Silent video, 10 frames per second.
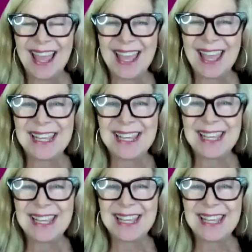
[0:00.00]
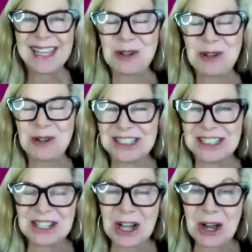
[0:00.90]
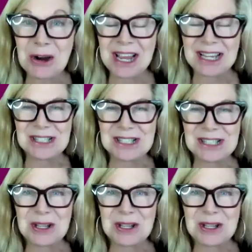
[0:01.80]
Hey, Kingdom Dream Chasers. All right.